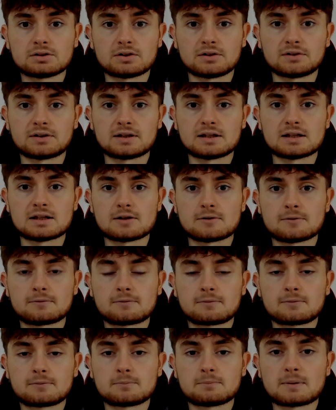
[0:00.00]
to see
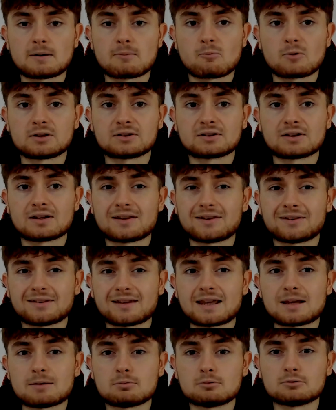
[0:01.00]
if Ben Whittaker
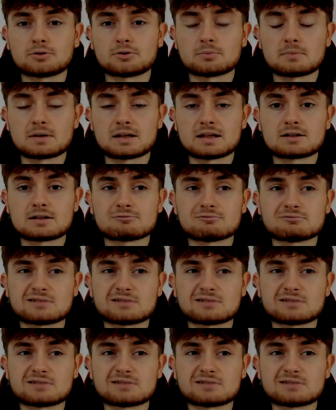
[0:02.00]
isn't able to make